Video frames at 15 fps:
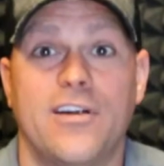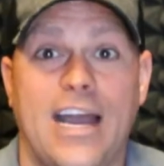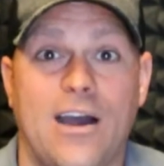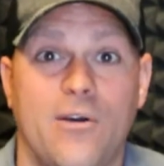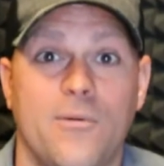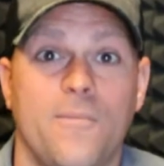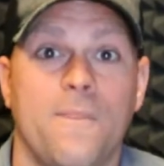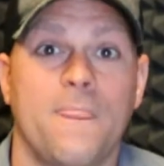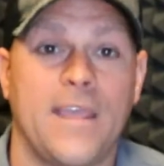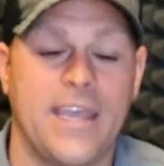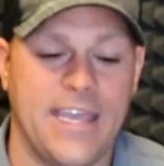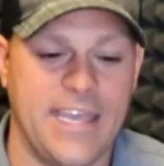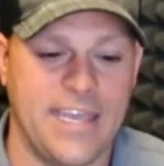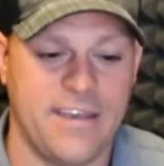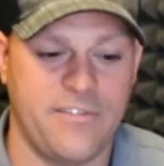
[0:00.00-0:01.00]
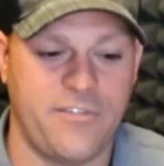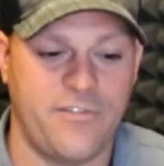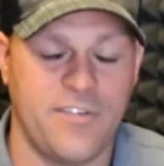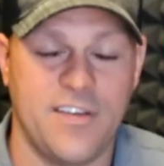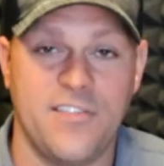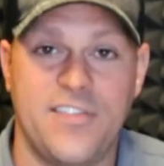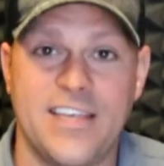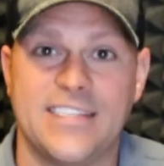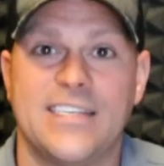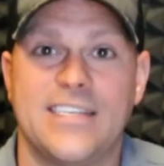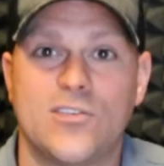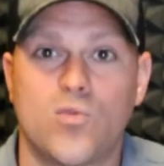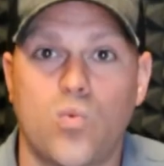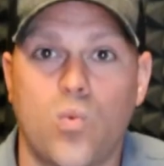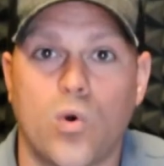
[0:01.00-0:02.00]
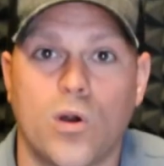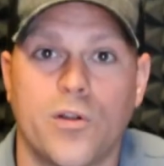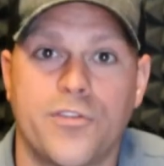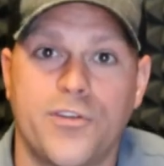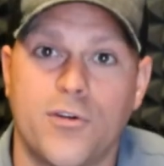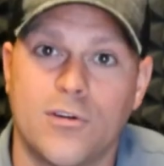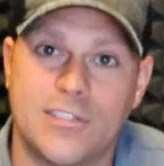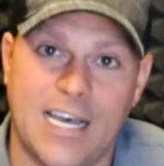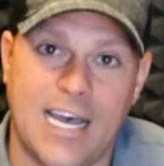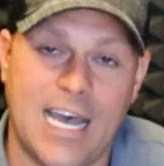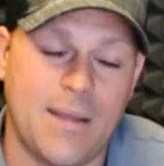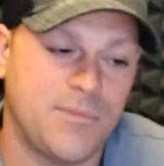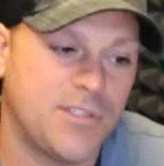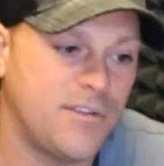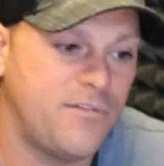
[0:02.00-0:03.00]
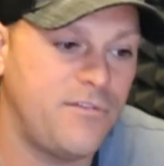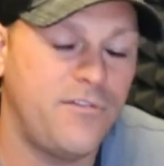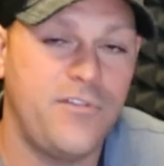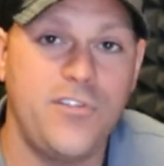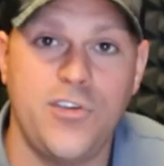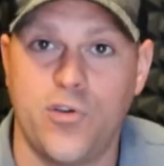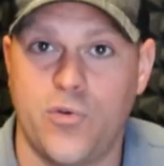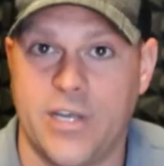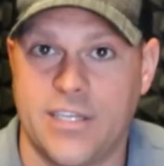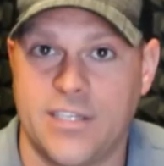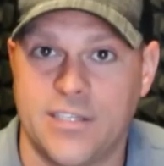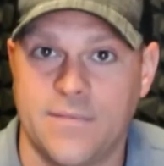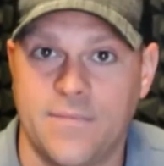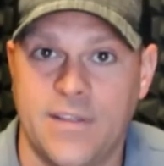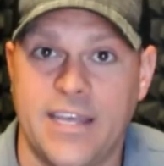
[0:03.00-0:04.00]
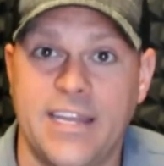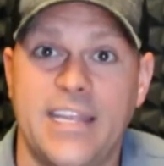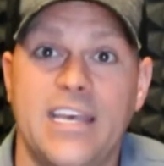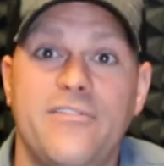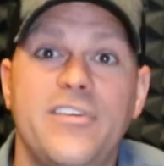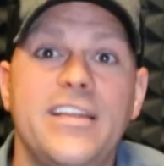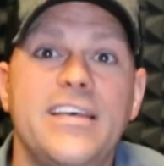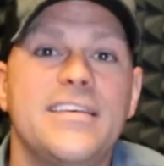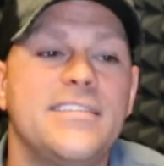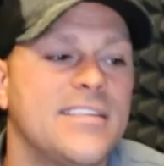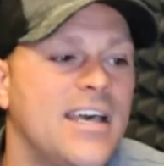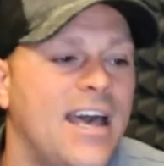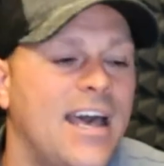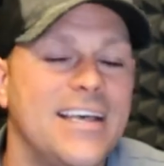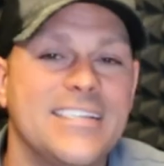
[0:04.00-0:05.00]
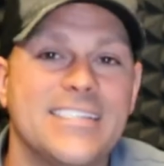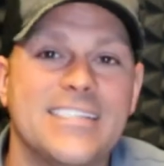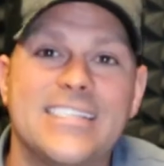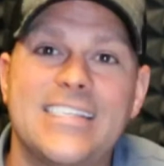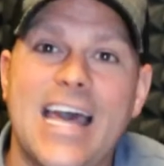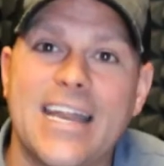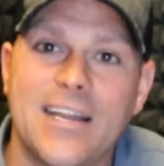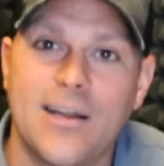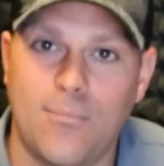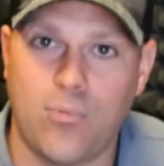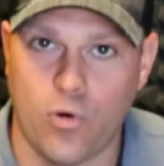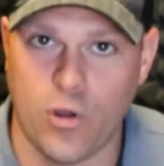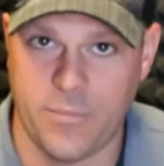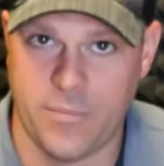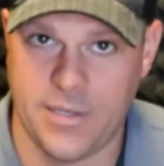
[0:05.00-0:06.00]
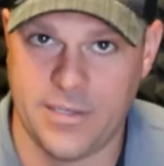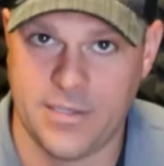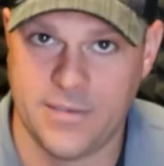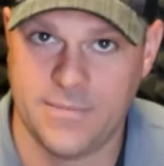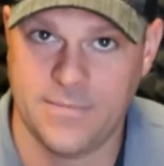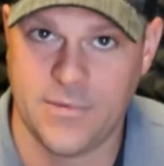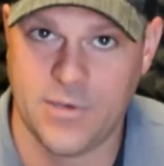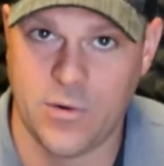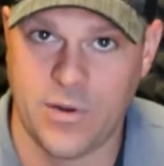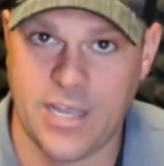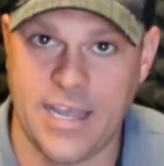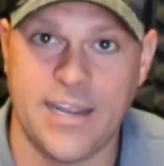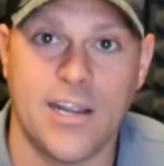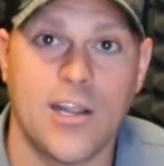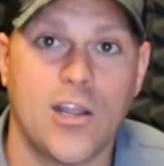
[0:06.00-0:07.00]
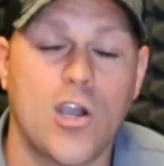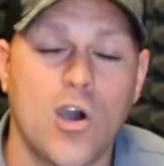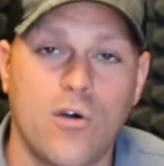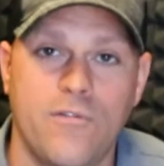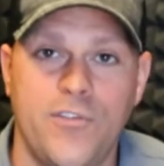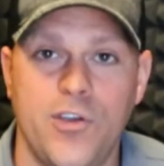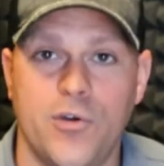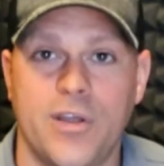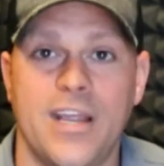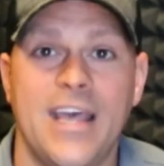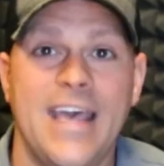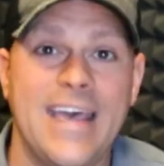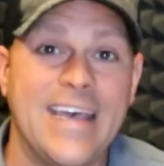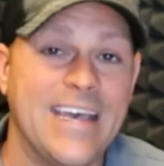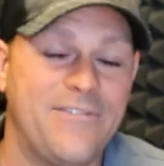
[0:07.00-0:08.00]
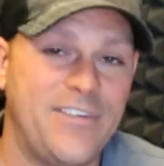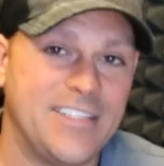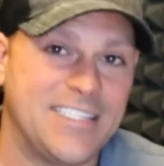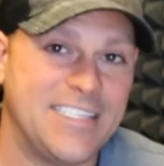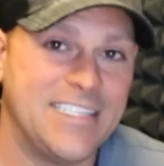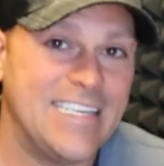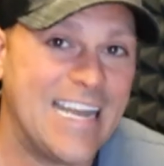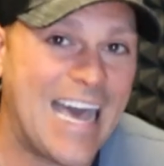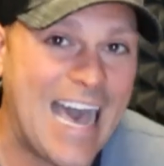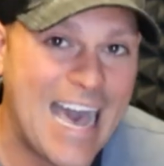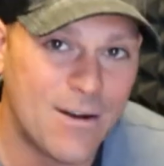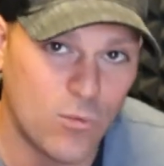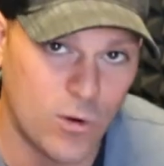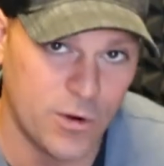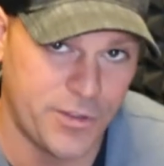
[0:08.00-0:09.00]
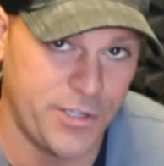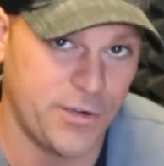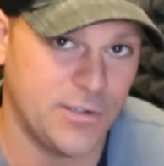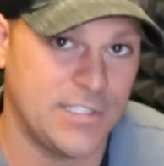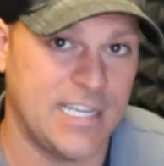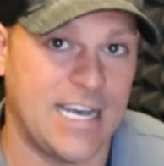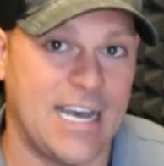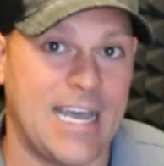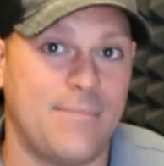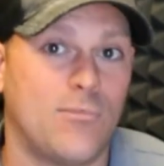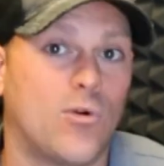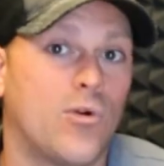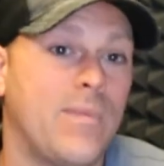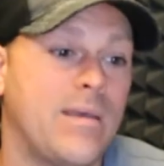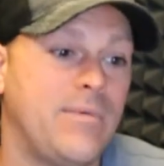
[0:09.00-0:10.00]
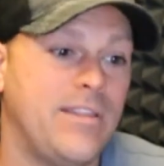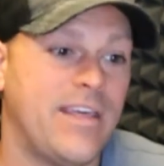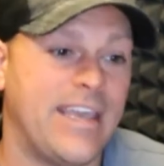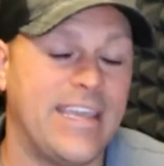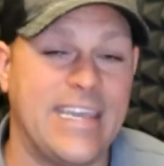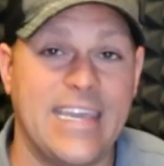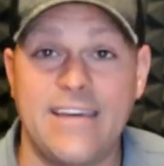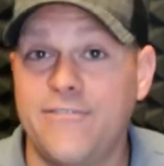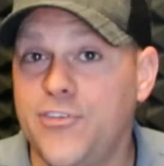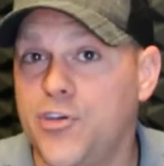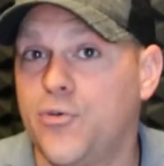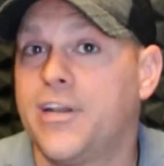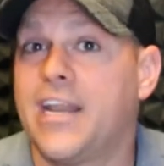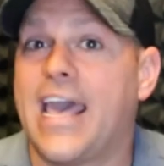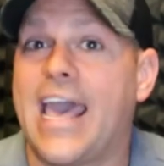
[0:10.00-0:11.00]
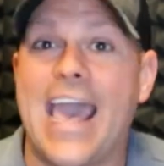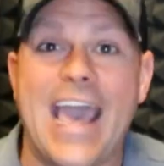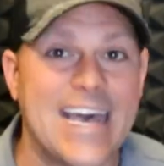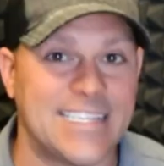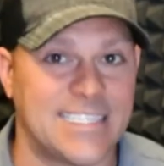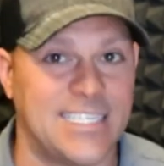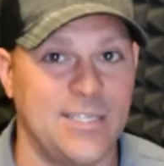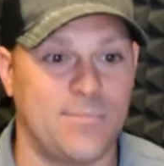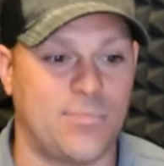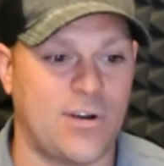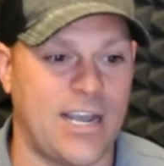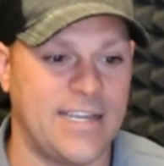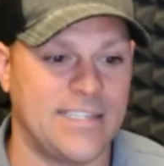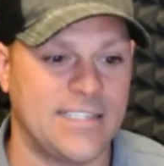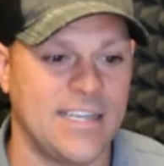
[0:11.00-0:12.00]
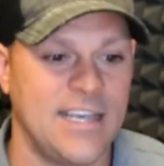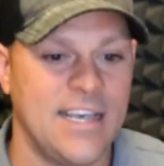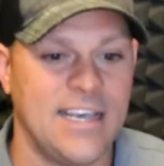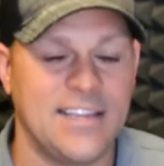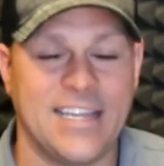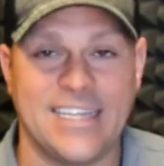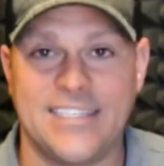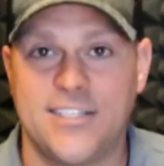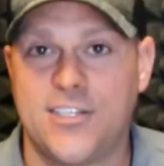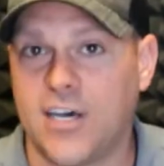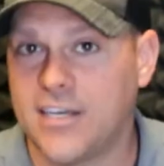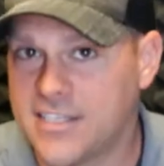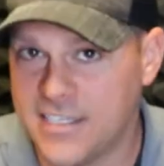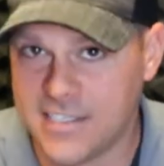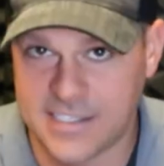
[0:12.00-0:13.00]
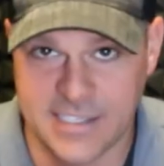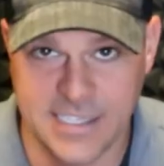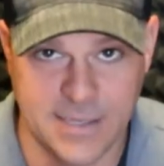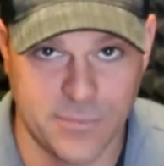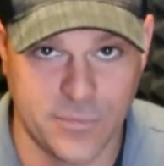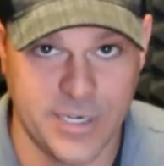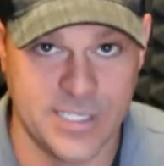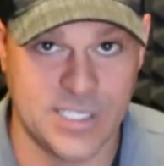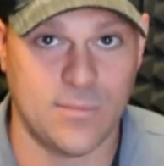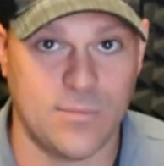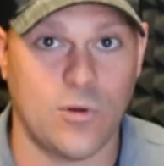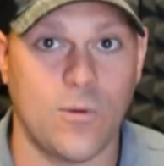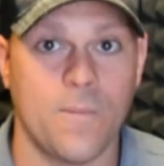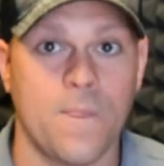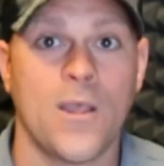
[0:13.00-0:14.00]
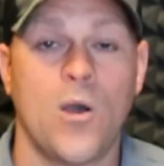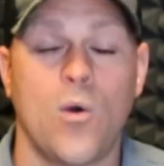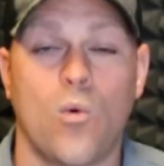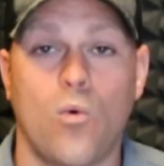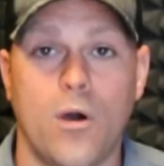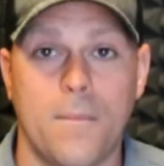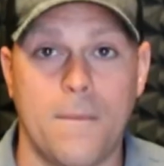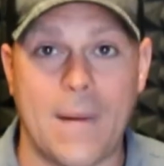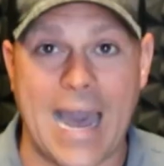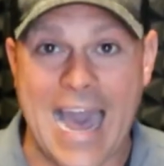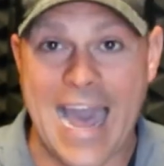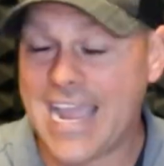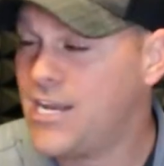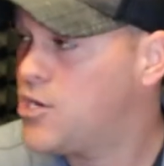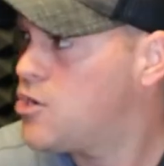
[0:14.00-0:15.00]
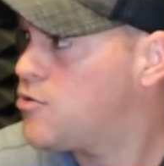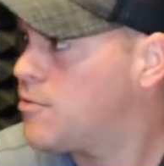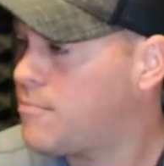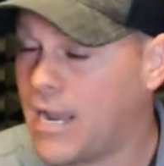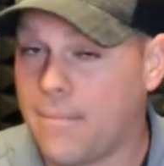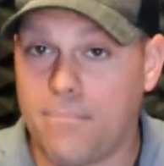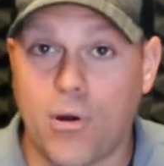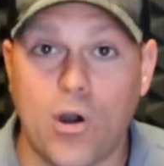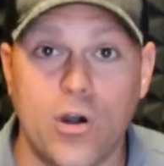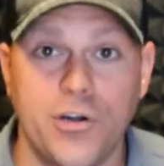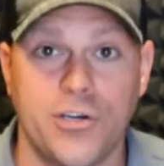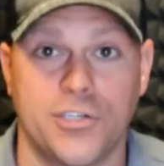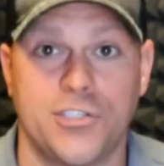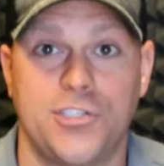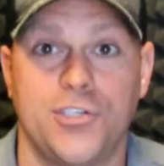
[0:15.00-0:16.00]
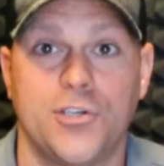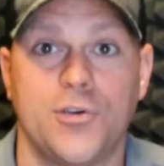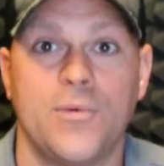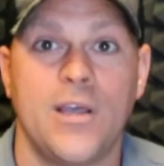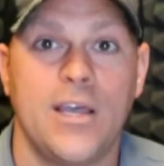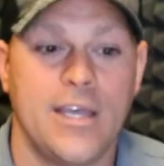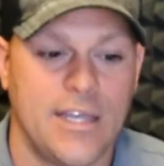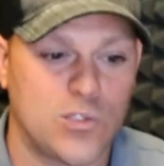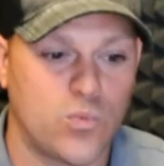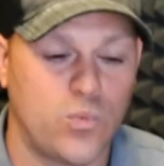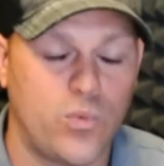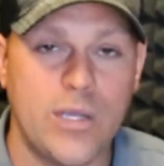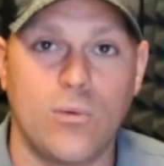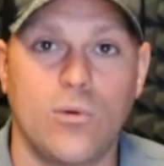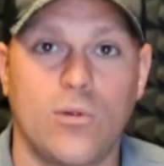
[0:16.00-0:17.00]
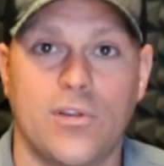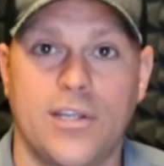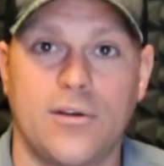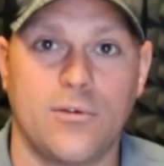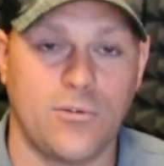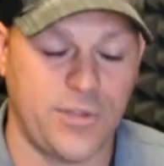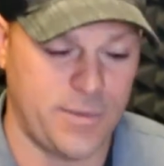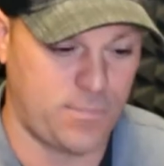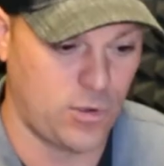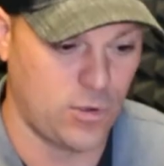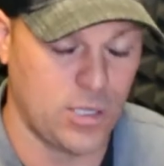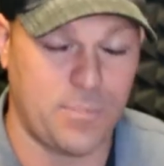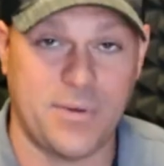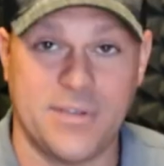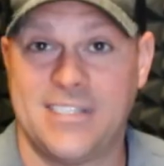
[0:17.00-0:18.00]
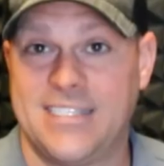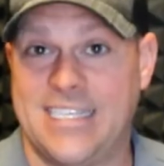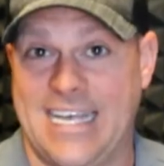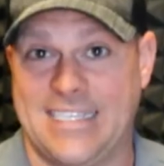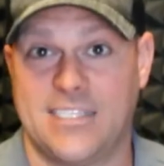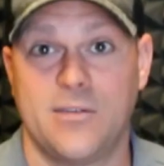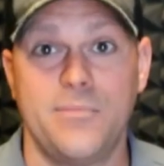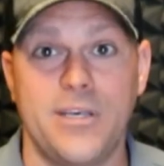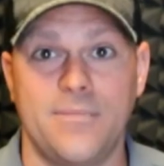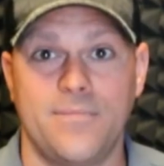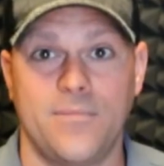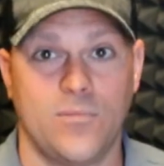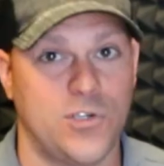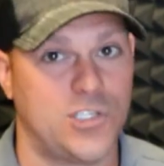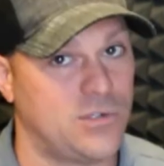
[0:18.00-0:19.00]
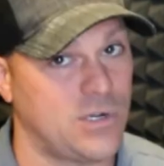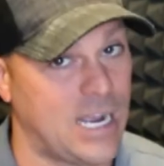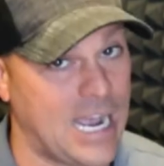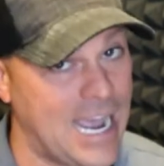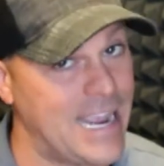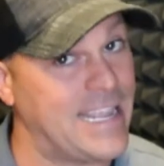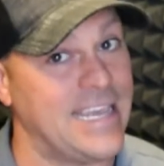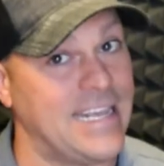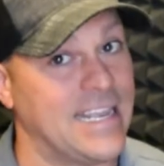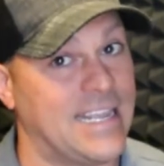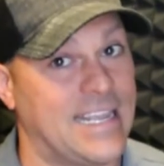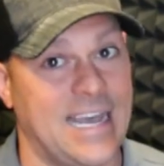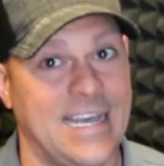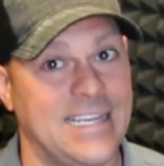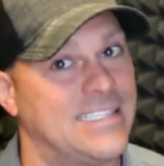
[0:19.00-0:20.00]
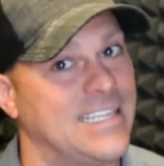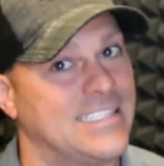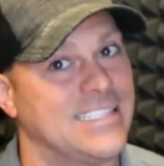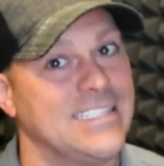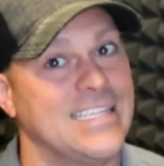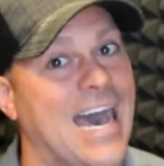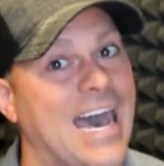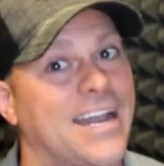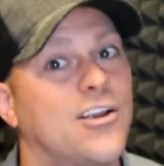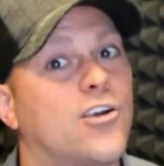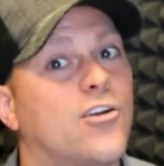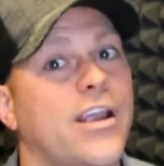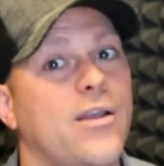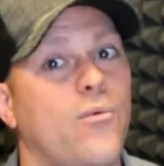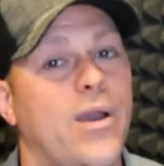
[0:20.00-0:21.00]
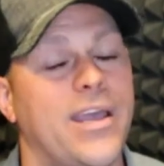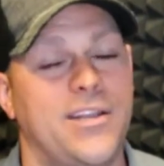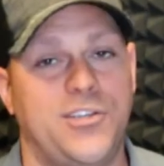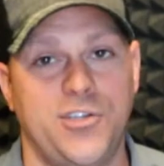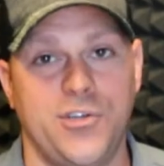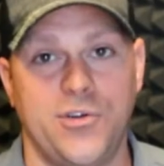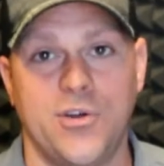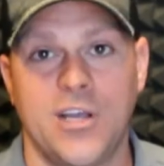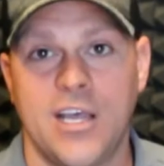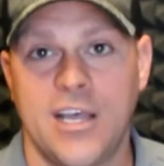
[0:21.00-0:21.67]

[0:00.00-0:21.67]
out if this is worth your time to view it. And if it is, set an appointment, okay? Go view it. If it's not worth your time, or maybe they give you an asking price that doesn't seem reasonable, what I do and my partners do is we will literally pull up a Zestimate, which I get it, guys, that's not a great way to